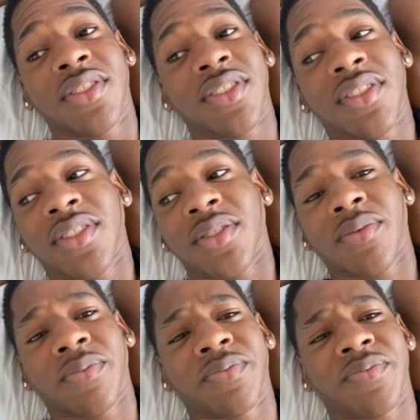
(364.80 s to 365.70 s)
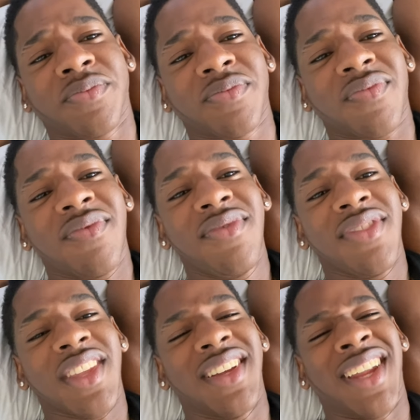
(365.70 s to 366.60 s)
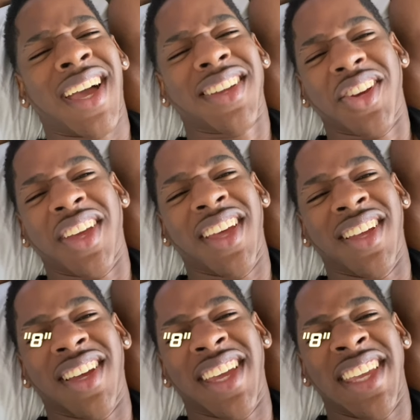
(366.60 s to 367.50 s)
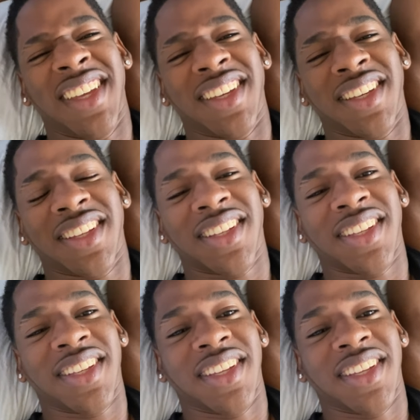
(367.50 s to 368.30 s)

was the pain, 1 to 10? Like, 8. yeah.